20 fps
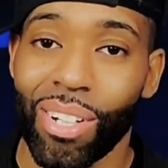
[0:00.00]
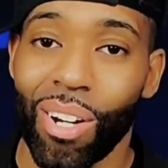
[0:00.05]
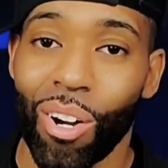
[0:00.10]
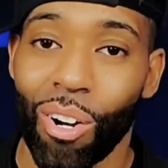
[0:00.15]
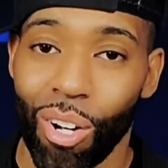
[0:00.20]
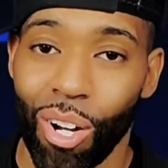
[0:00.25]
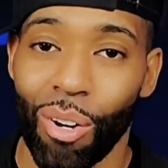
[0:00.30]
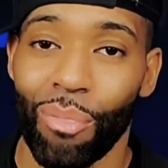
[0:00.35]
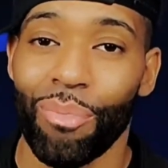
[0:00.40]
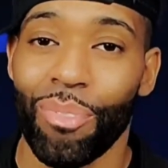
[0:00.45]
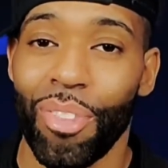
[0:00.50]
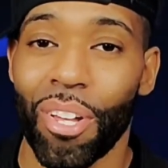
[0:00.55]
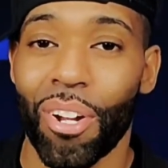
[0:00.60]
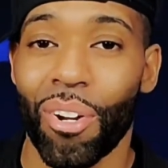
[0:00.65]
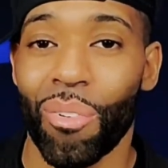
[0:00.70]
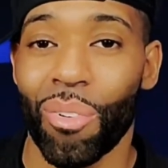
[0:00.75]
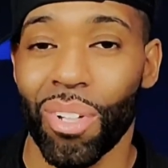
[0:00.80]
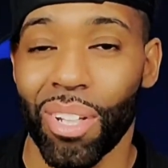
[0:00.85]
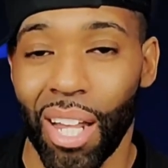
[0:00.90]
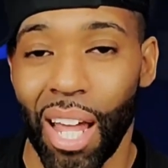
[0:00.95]
are up
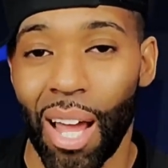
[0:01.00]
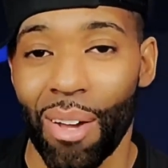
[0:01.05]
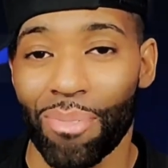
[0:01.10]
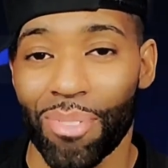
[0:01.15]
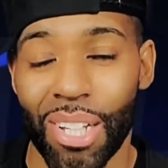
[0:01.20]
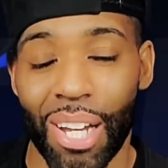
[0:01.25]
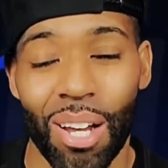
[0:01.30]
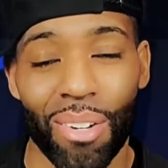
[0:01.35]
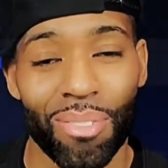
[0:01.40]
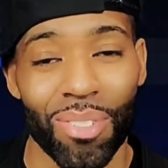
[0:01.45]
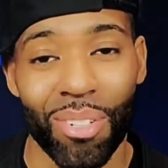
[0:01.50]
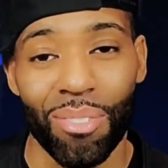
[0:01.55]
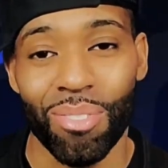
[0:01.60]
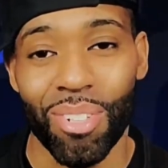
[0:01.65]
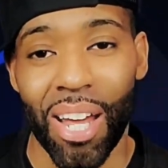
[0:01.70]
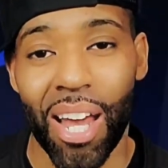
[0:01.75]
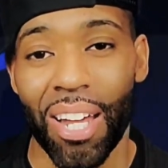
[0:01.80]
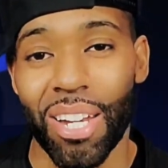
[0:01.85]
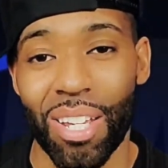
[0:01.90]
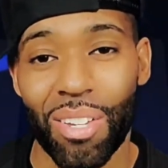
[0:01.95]
there with laptops, if
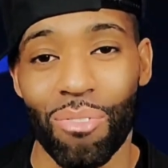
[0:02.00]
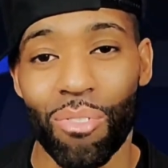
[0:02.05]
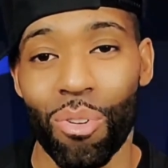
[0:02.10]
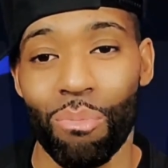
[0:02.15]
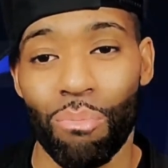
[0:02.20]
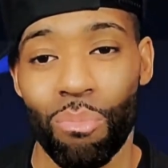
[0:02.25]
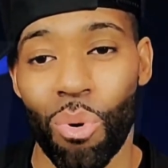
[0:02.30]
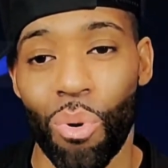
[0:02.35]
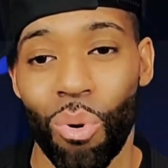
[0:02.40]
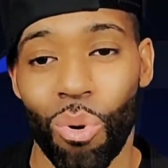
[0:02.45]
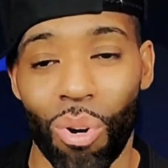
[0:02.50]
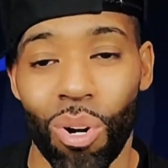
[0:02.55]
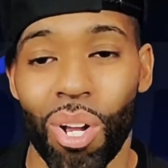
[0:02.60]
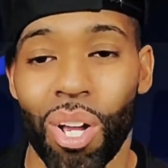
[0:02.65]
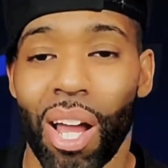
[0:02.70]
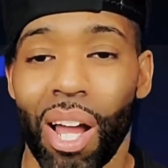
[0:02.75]
not even more.